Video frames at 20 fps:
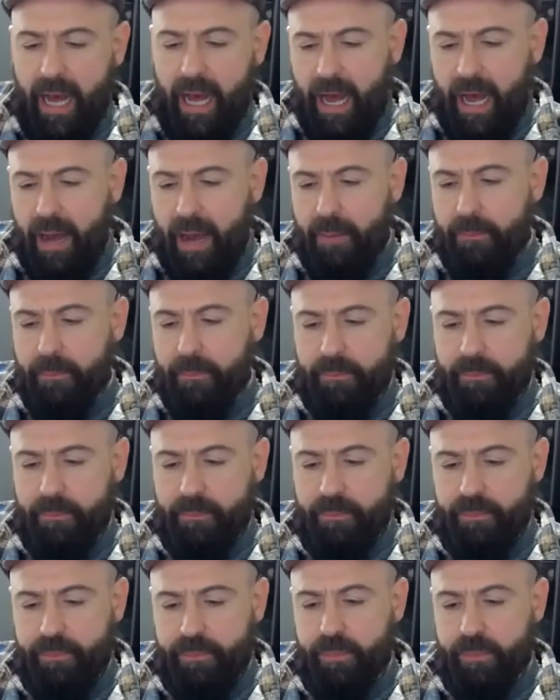Um,
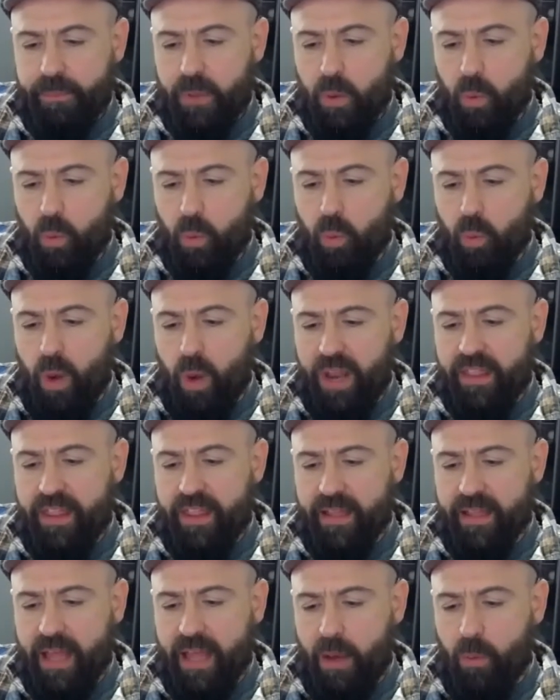One
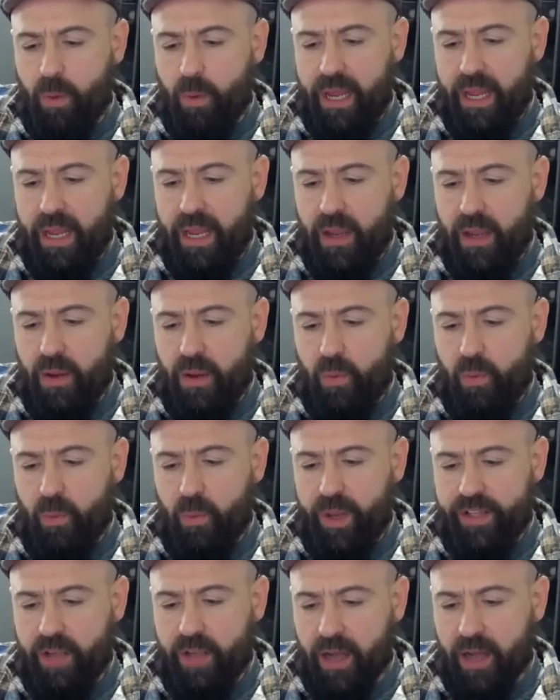thing that we
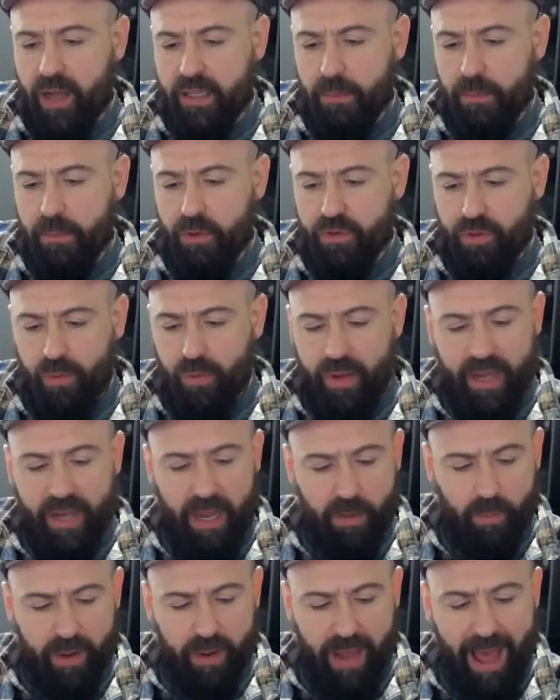talked about doing,
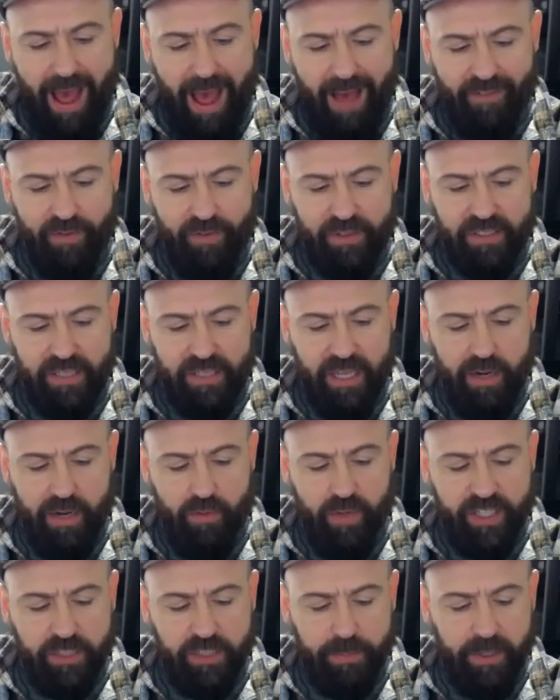and we have, was the
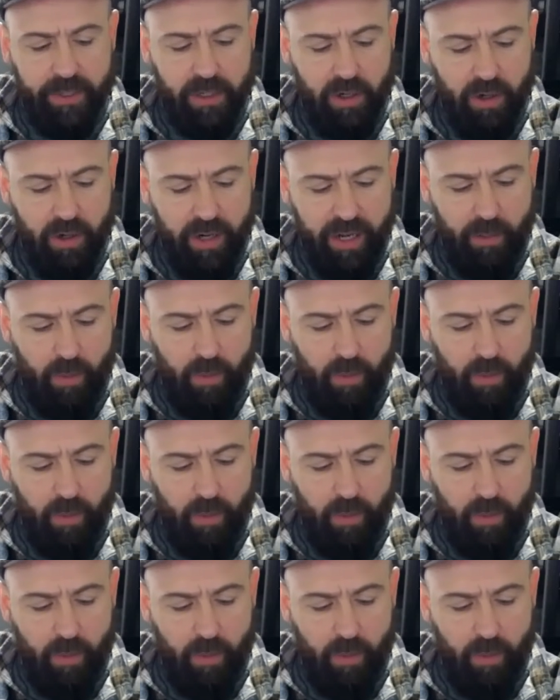enrichment learning.